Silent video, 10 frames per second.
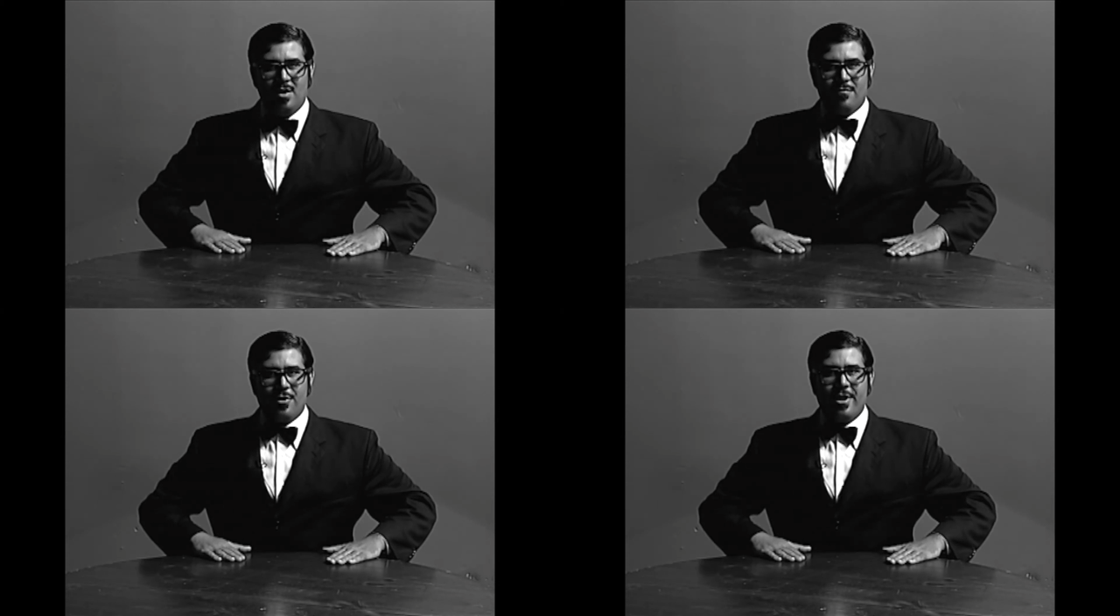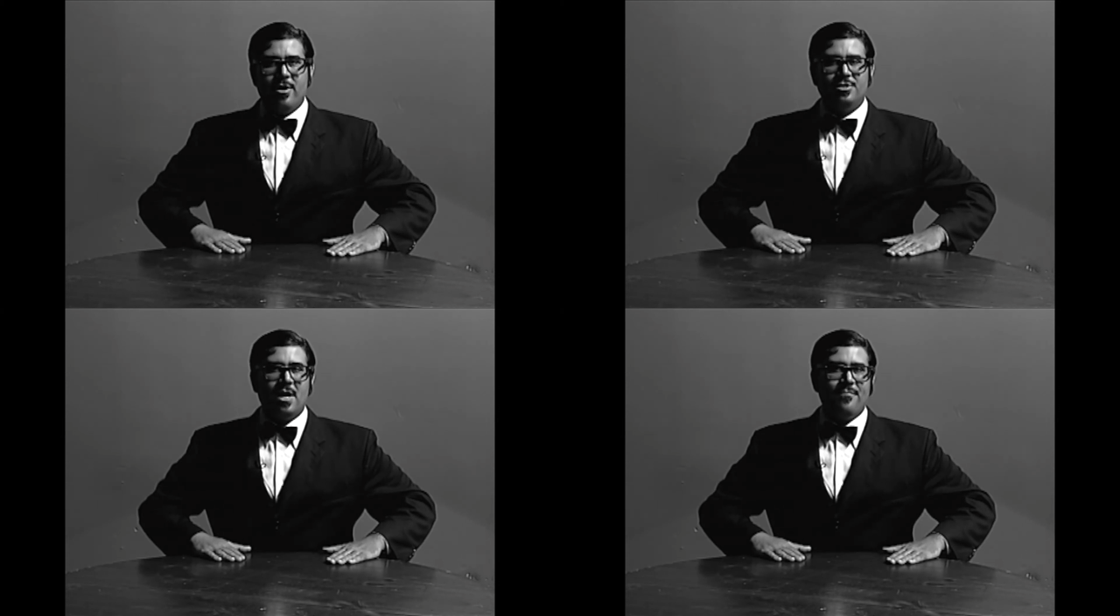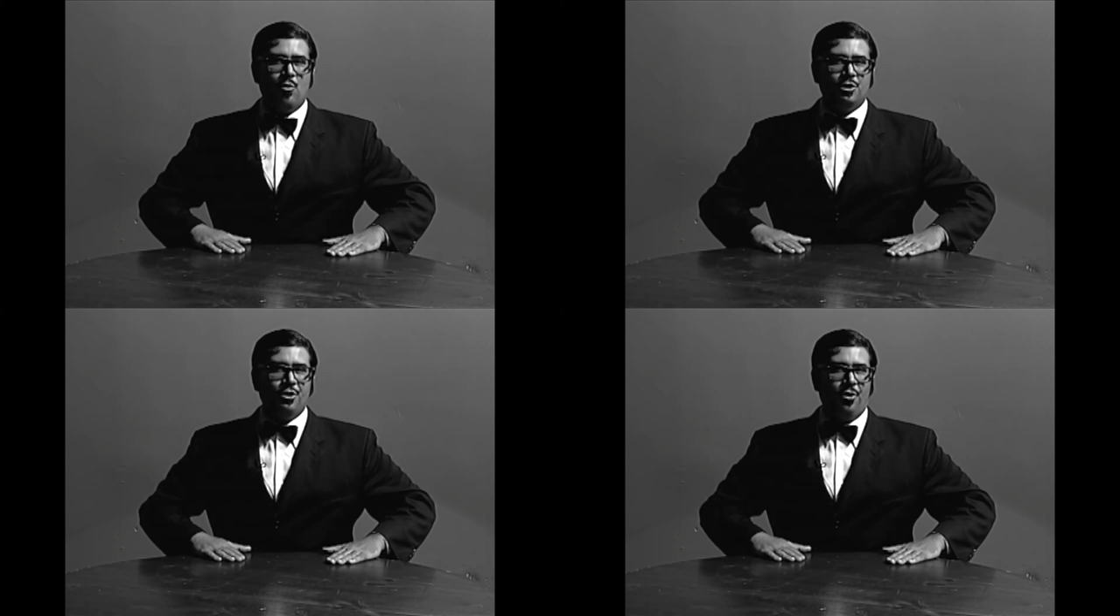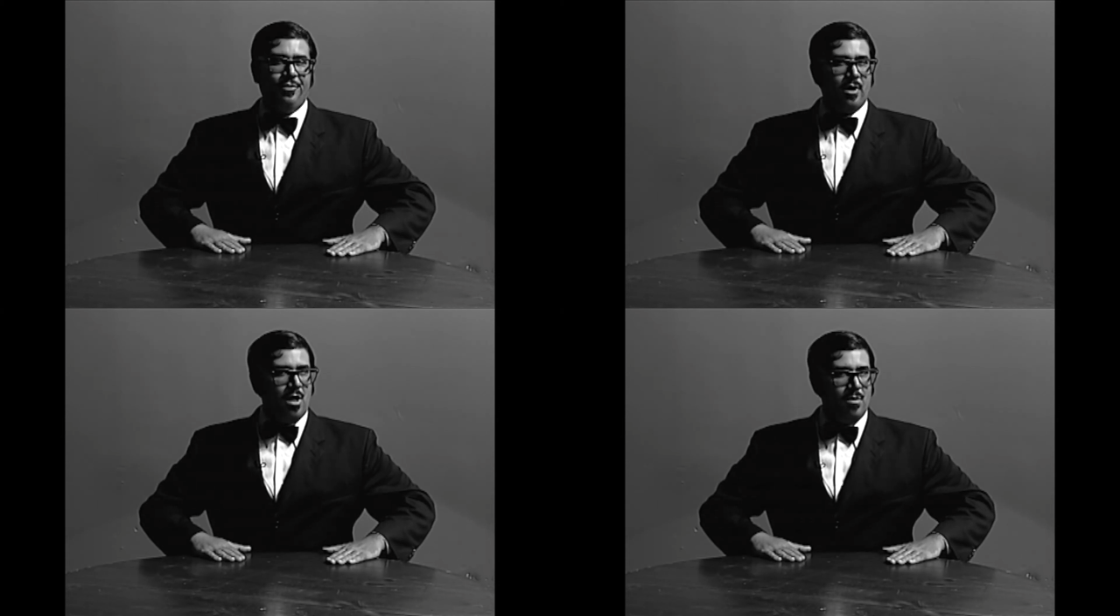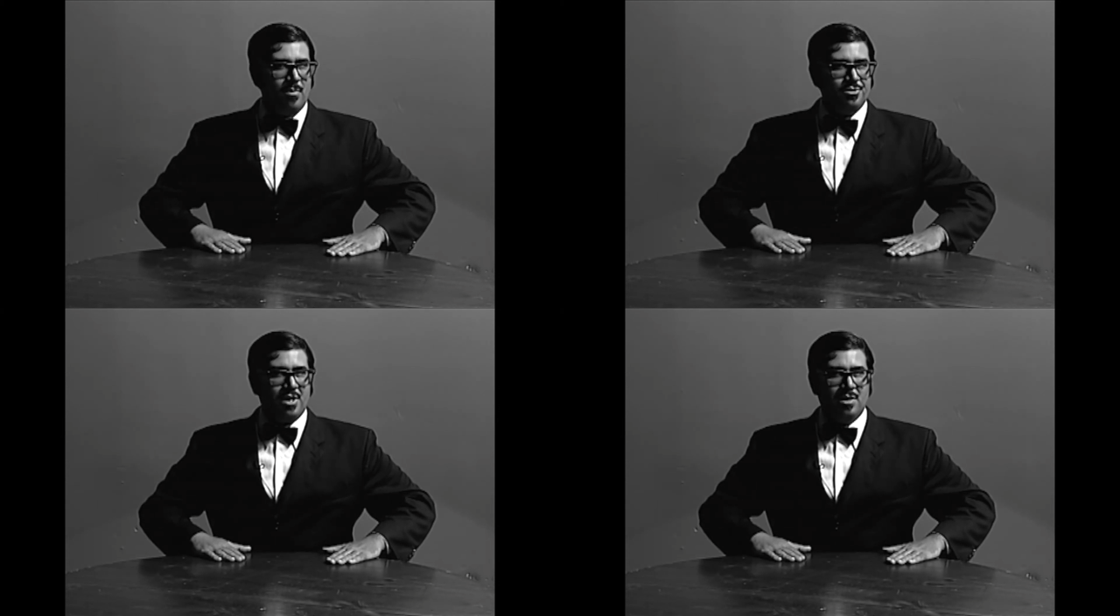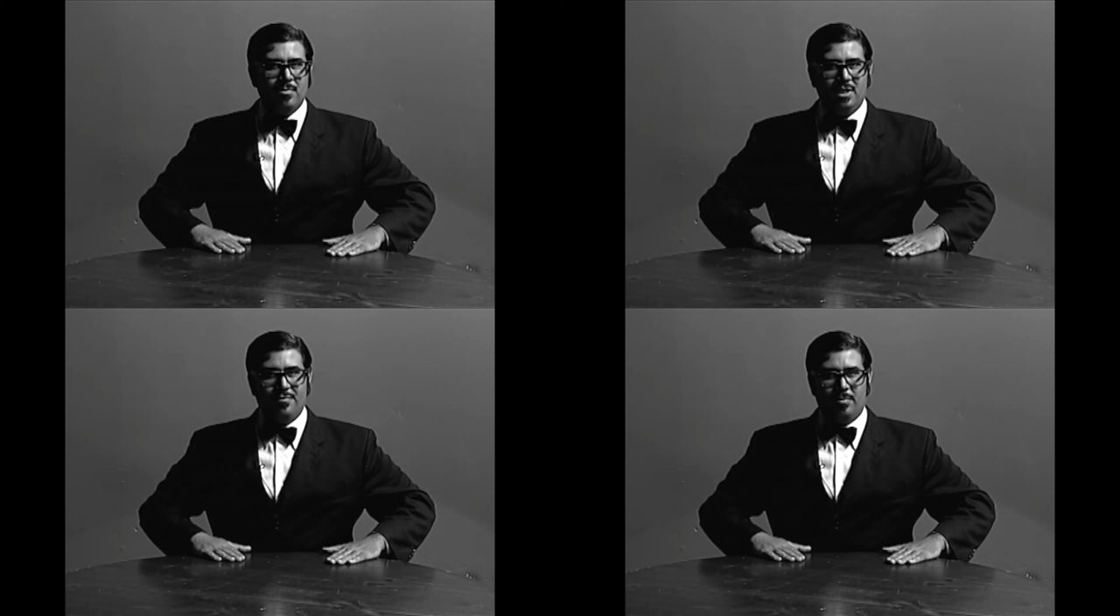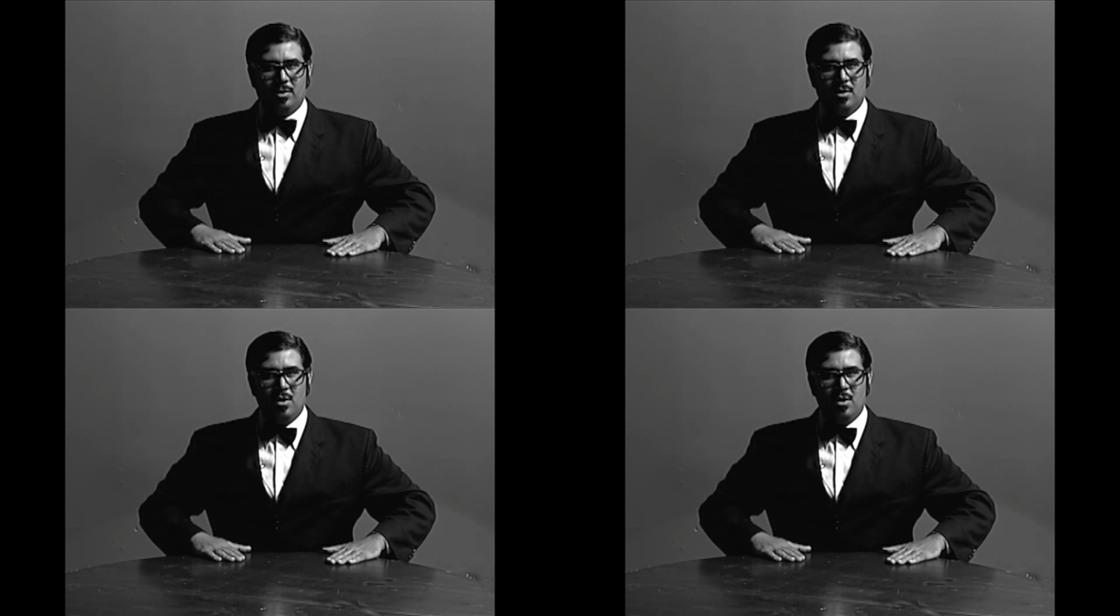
For years, I foretold the almost unbelievable,